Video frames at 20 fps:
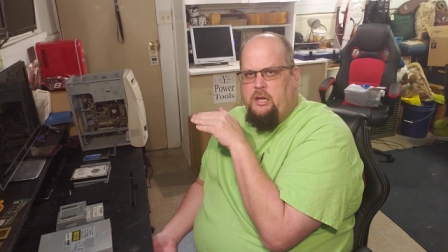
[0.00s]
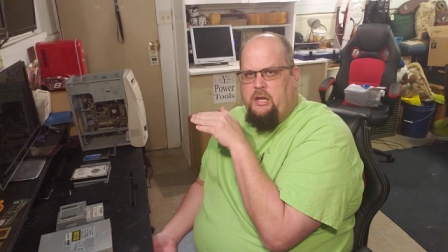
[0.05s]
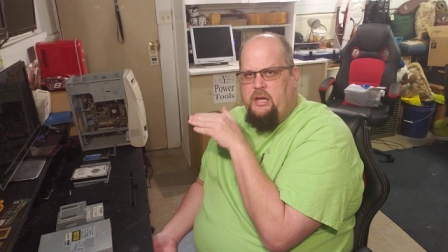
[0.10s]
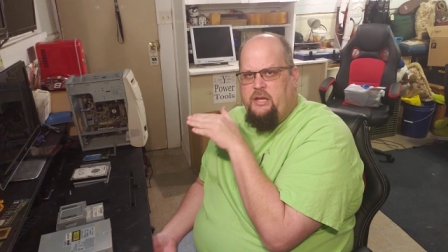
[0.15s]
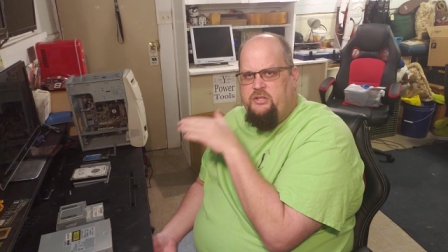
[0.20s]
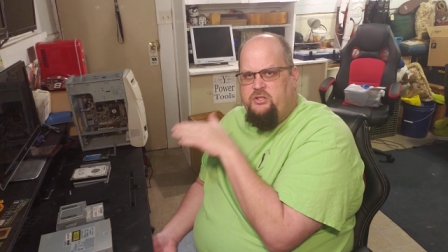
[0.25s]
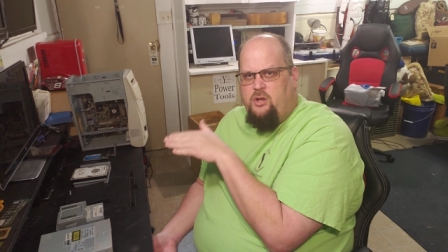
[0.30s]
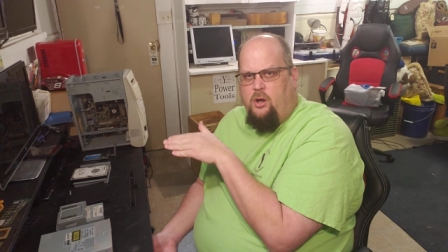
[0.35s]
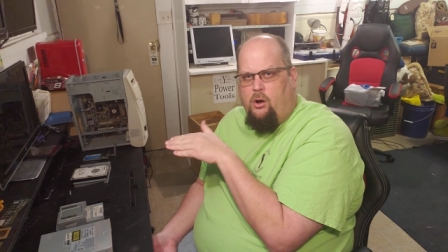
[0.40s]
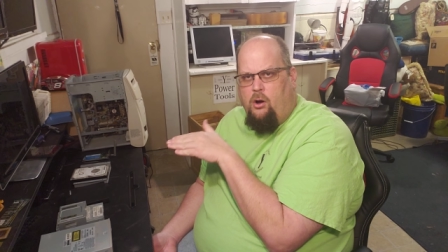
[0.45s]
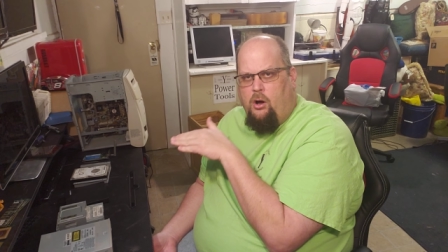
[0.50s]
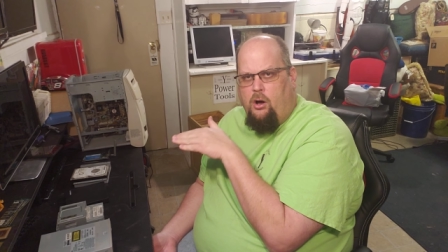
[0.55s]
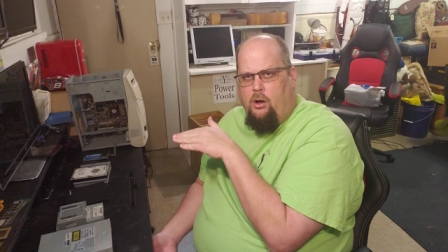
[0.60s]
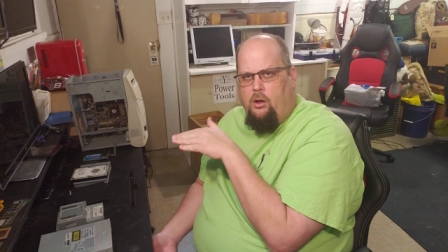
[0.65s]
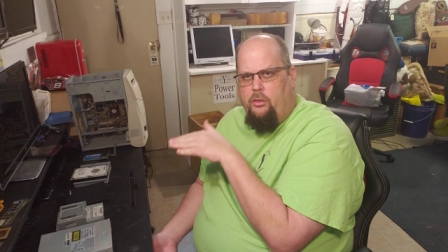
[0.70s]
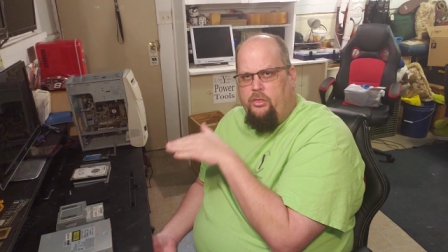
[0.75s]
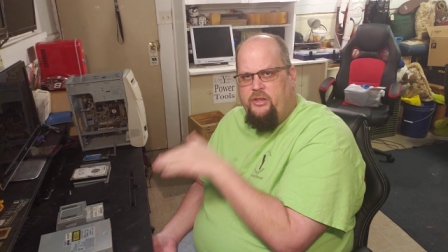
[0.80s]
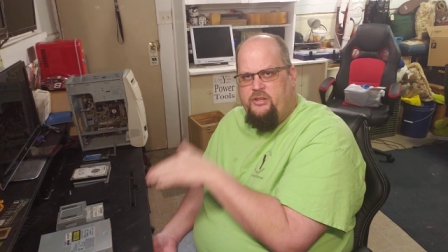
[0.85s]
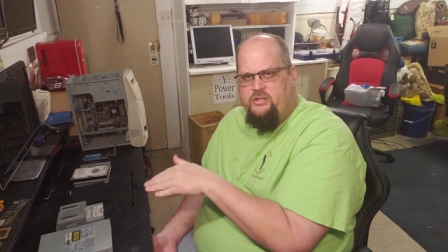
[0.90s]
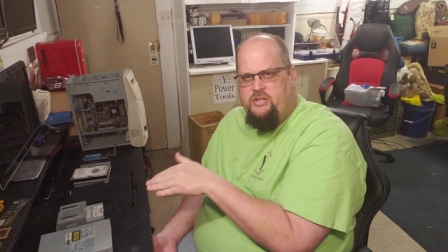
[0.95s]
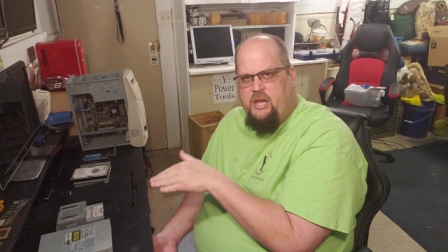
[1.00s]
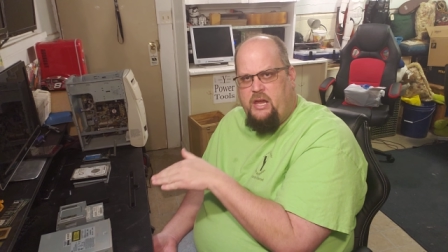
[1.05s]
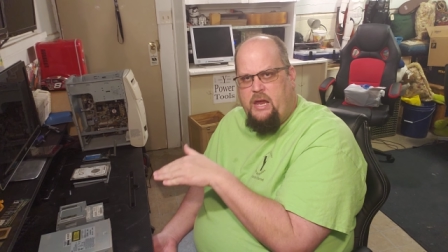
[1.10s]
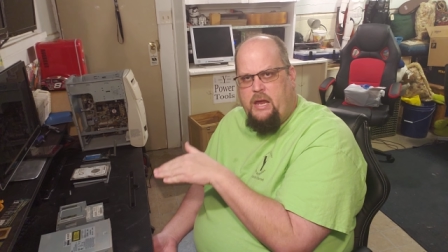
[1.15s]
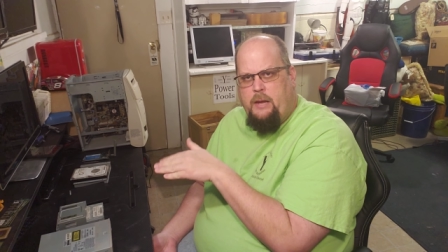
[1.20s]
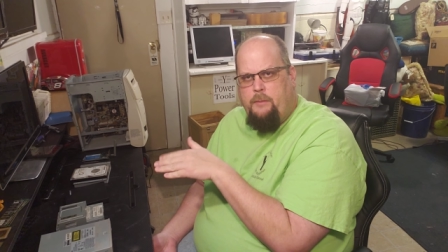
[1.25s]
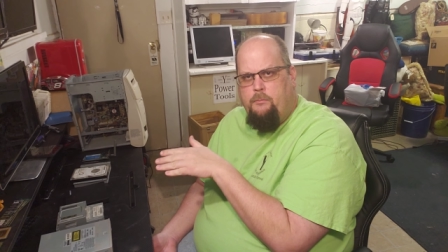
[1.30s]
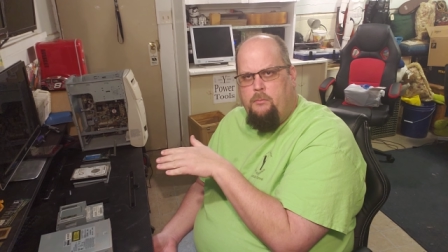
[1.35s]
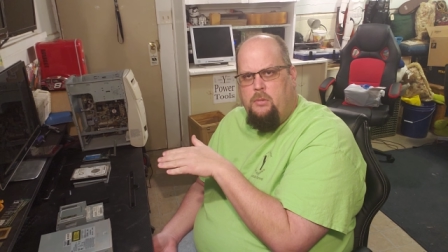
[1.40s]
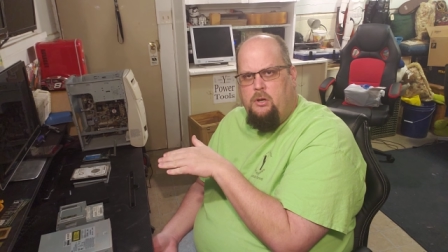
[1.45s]
is all the
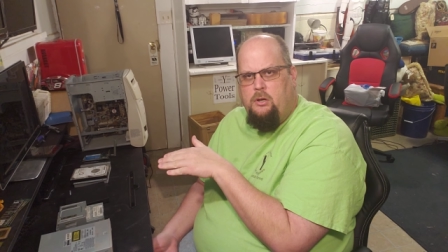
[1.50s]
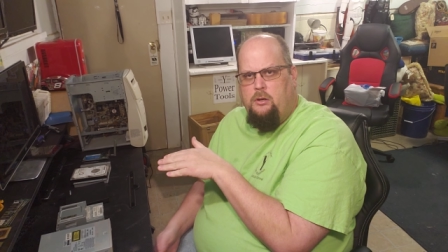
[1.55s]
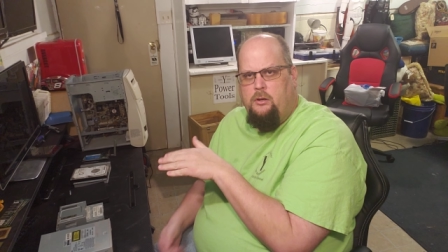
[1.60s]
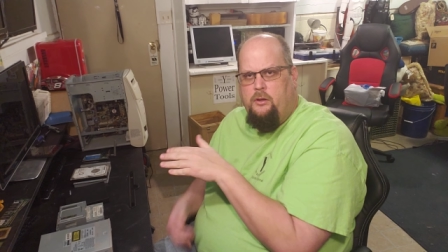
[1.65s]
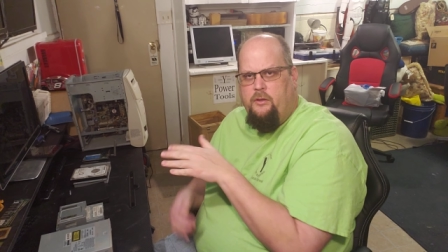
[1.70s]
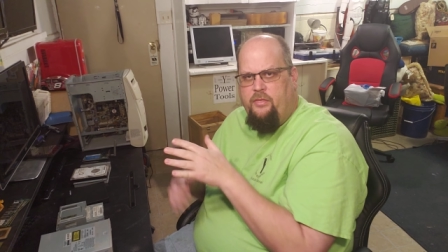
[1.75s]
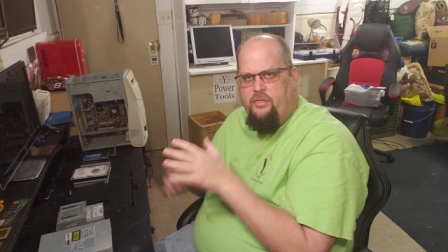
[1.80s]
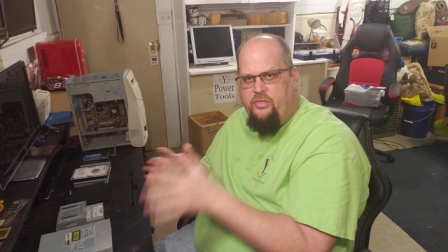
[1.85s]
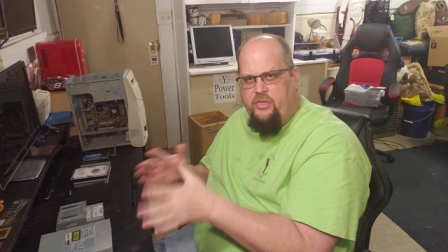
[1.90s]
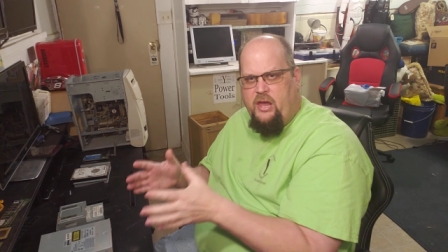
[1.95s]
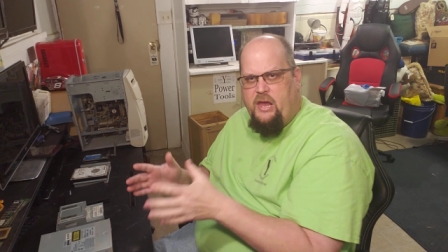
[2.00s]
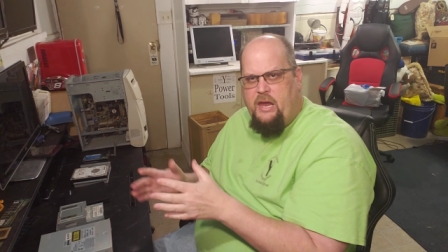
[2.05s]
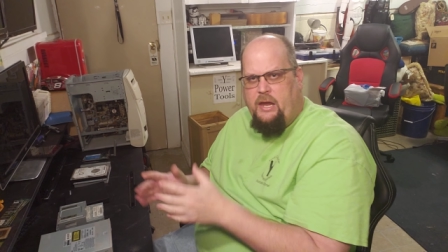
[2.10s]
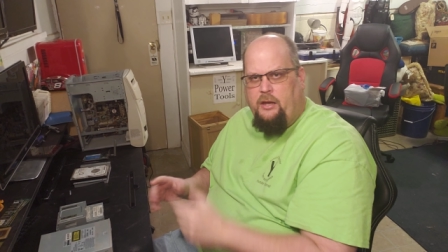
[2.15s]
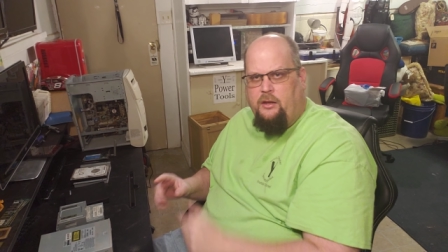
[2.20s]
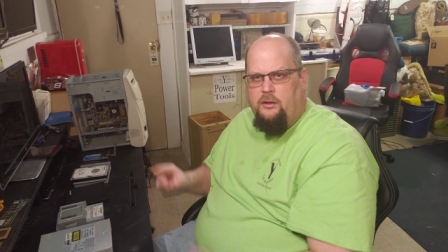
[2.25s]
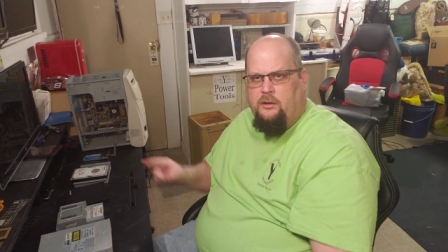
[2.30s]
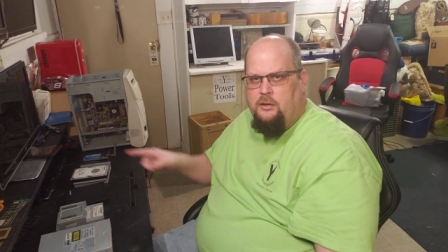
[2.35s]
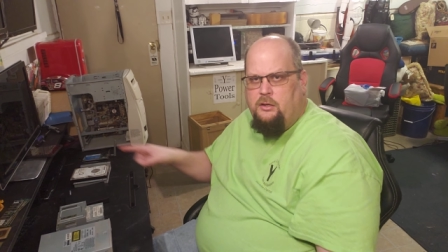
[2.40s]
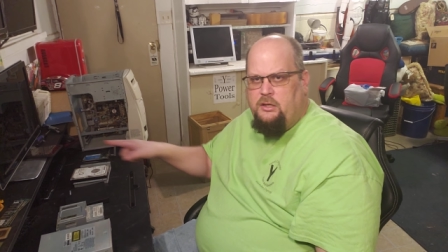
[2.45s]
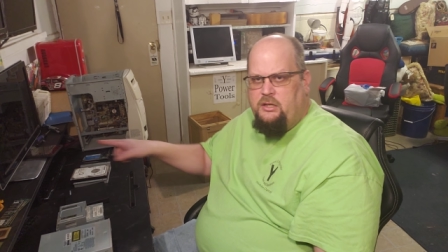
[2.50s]
same thing.